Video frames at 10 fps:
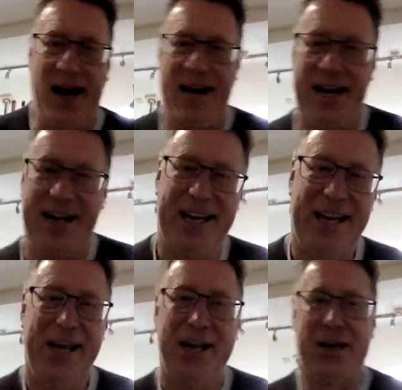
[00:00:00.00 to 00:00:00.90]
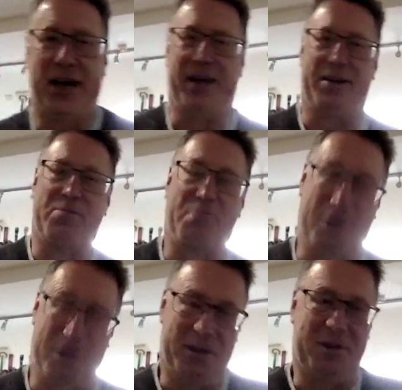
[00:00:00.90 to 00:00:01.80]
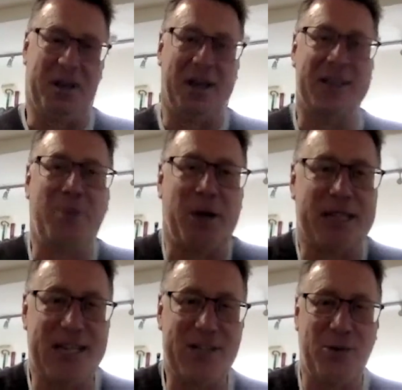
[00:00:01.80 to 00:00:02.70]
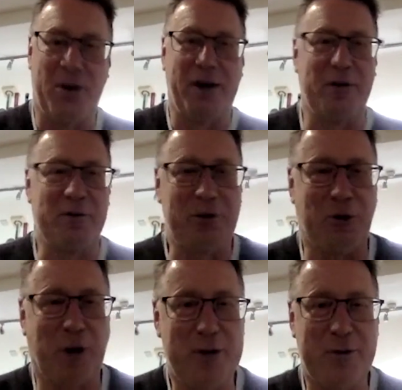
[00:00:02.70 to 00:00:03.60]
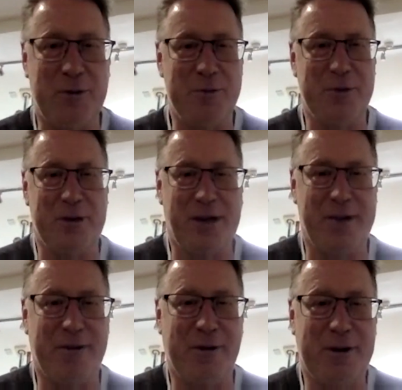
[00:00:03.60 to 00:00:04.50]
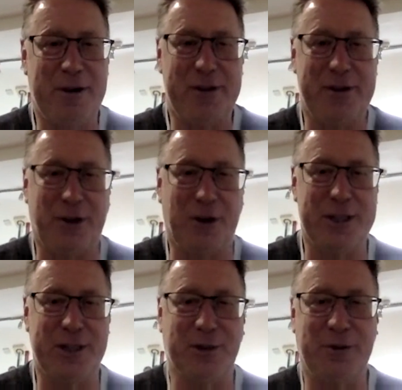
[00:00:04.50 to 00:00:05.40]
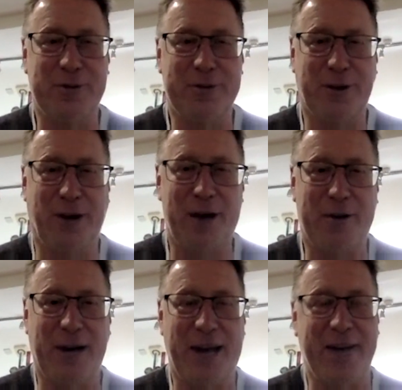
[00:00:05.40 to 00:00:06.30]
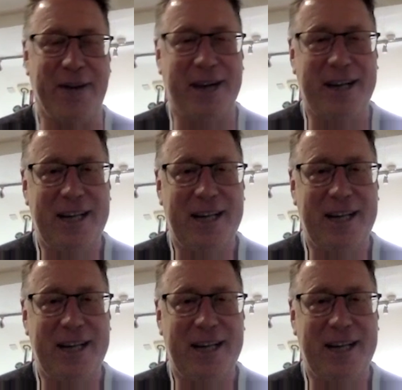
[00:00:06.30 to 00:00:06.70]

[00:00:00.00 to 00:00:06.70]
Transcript: Now this might test your area of your local the knowledge of your local area.